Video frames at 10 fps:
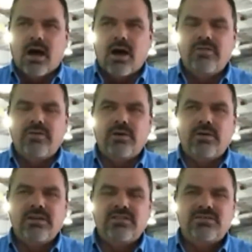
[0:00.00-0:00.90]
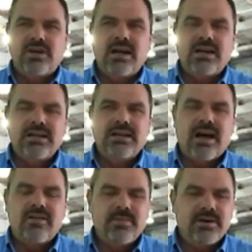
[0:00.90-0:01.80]
Overall, the Australian
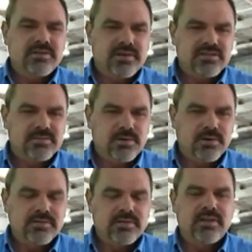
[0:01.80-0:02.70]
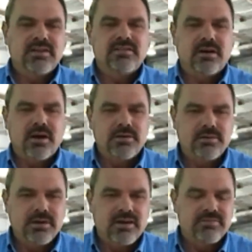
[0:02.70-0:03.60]
government is very supportive of this. The
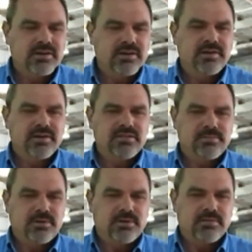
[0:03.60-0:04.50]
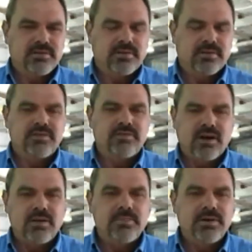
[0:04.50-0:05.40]
local government is very supportive of
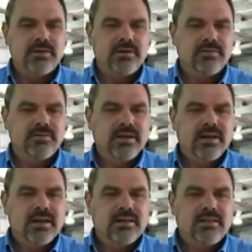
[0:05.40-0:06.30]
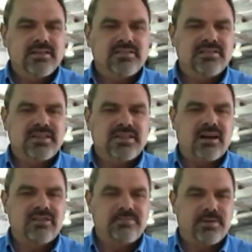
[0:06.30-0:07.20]
development of this
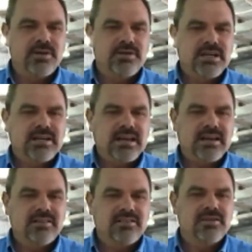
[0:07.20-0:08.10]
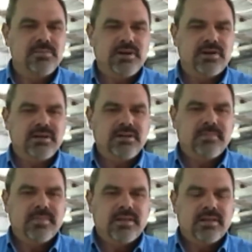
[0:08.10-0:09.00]
scale of project in this community,
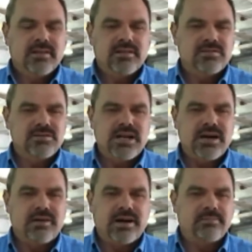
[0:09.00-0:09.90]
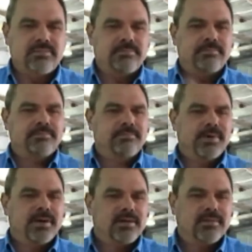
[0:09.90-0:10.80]
this will generate,
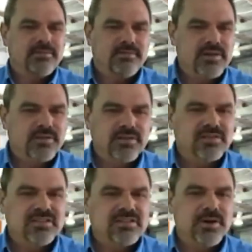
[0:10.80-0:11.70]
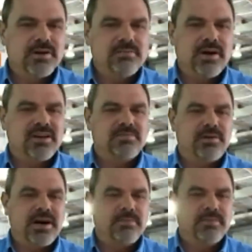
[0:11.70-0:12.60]
you know, 50 or 60 million bucks
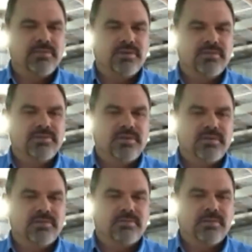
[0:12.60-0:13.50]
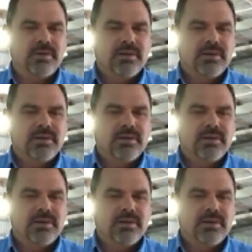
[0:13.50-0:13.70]
per annum of, of, of